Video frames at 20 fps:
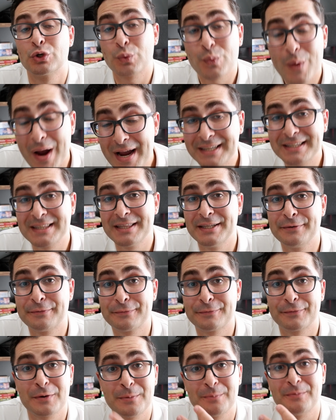directly
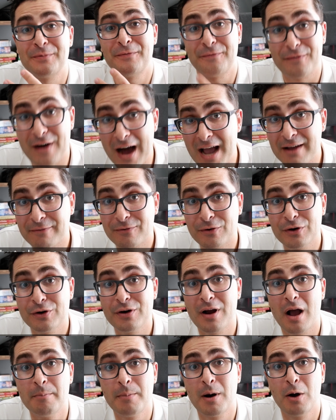from
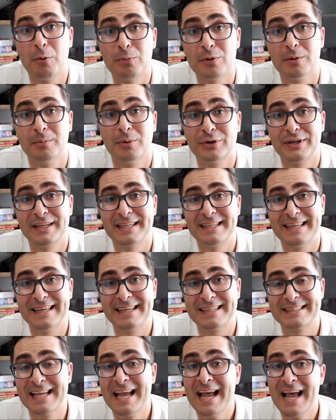Fiverr about promoted
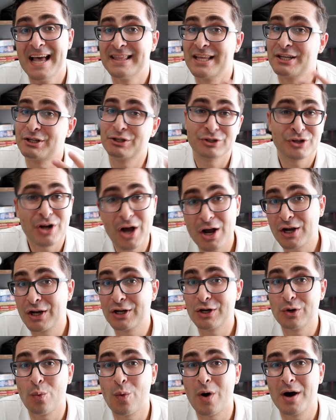gigs that you're not
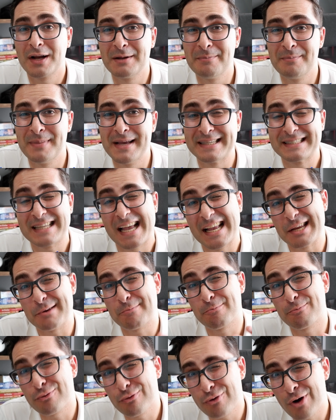going to want to miss, and
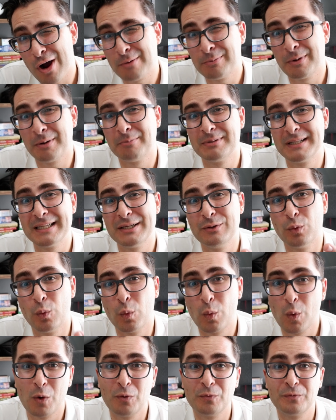you probably
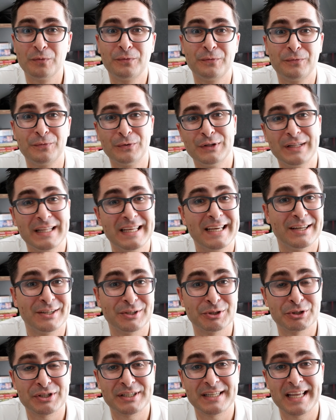won't fully
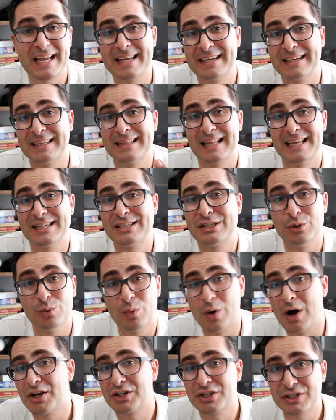understand unless you
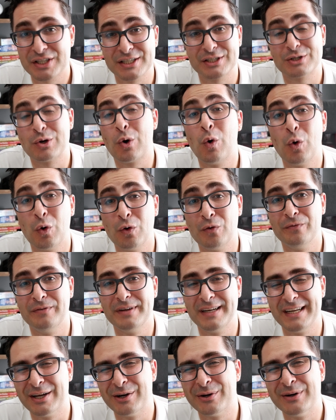watch this whole
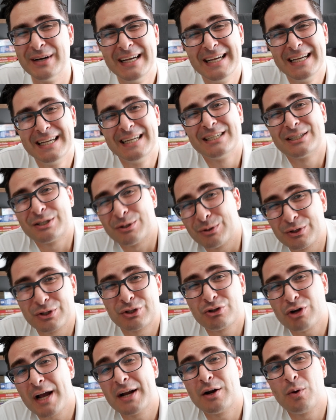video. So
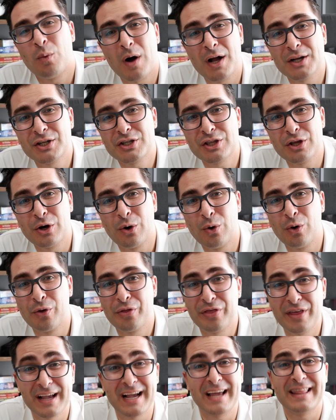try to watch the
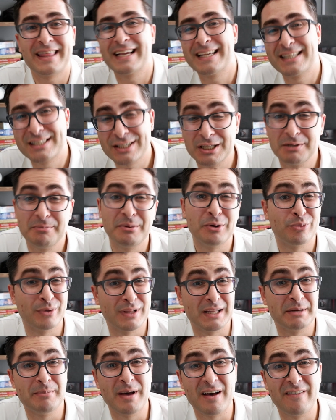whole thing. I think it's going to be
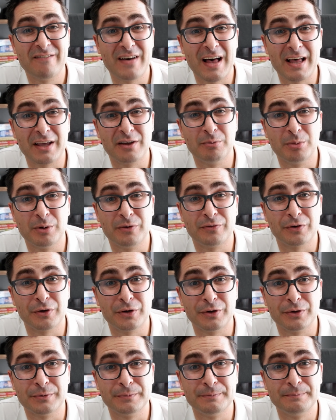really valuable
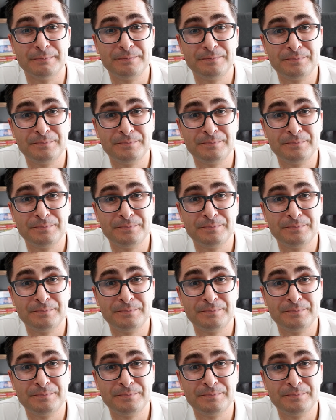for you.